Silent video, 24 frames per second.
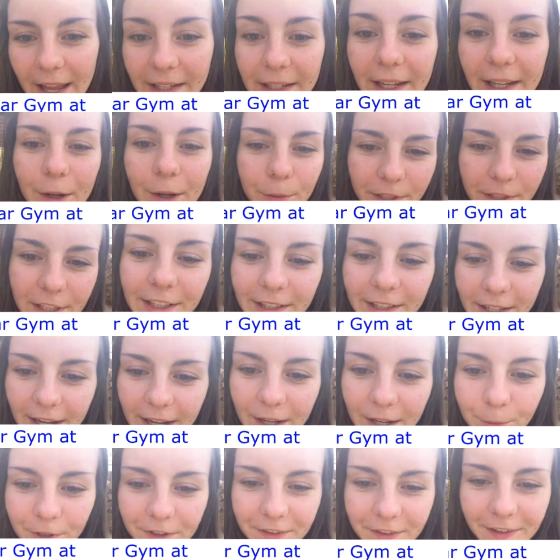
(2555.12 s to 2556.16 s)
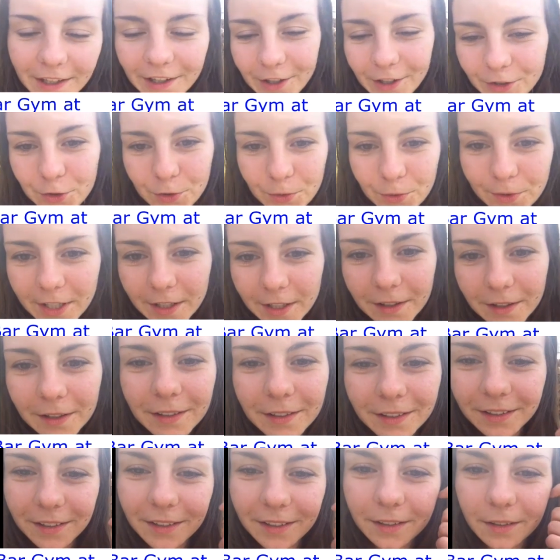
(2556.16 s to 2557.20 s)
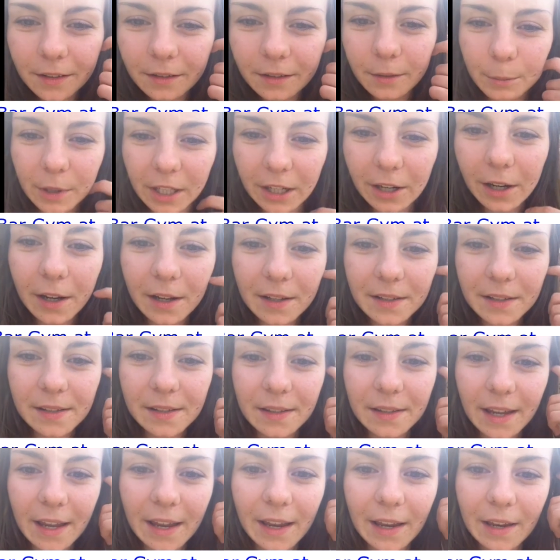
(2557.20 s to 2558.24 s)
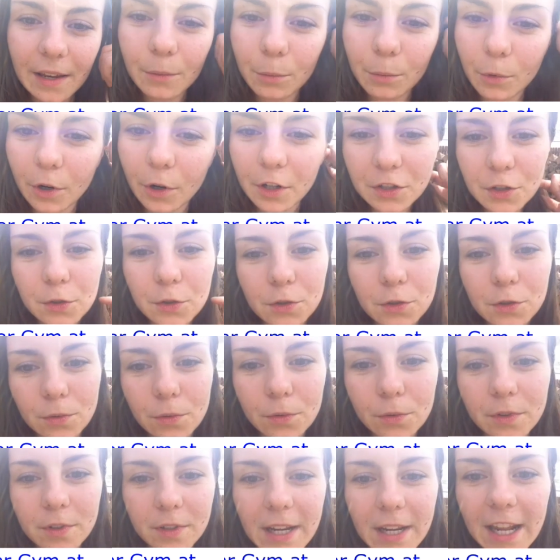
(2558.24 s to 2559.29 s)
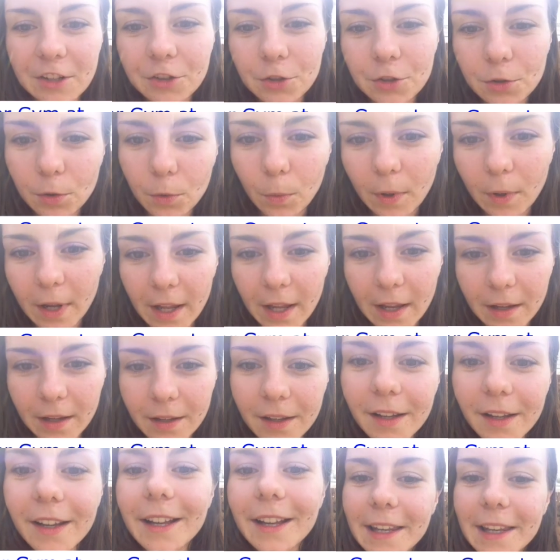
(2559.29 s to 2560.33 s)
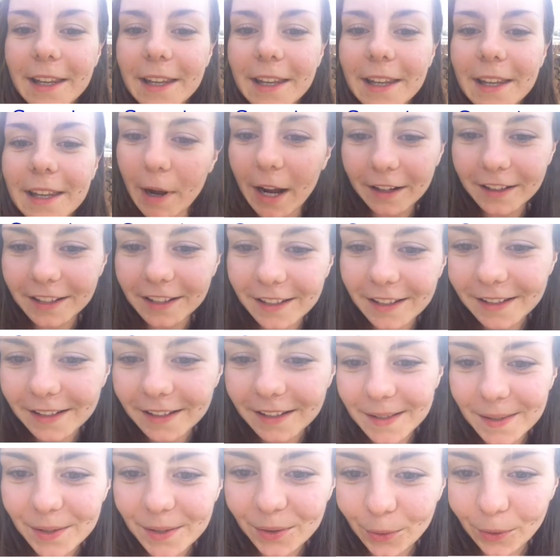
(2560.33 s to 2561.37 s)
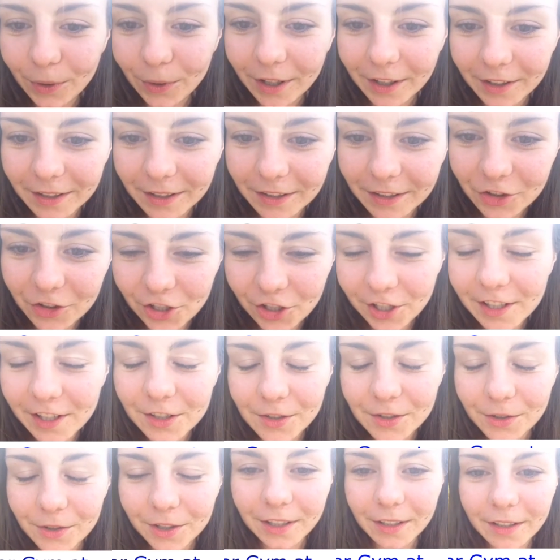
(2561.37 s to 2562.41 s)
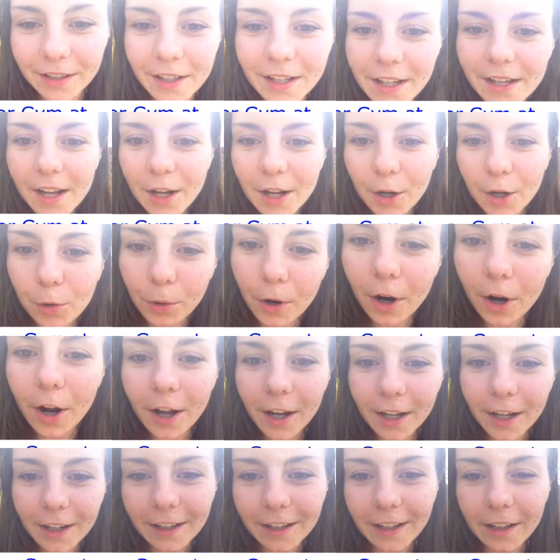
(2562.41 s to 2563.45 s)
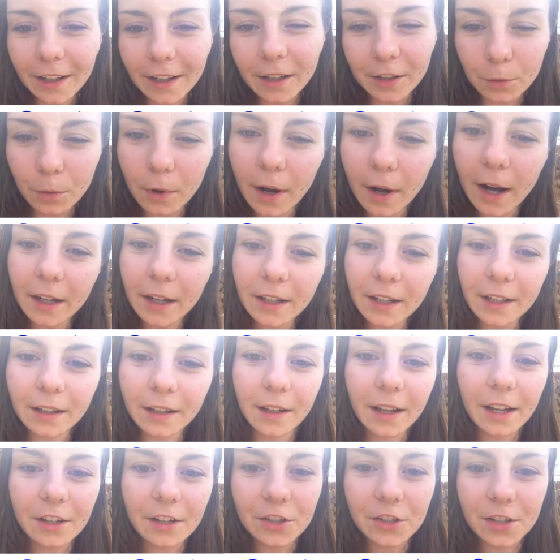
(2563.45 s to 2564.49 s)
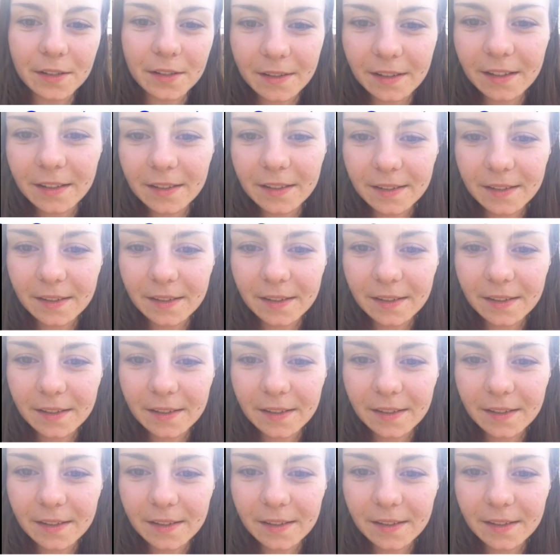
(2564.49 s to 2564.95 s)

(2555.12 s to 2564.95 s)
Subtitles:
I really like what they are doing because they want to do the natural way, like monkeys or children crawling and running and just these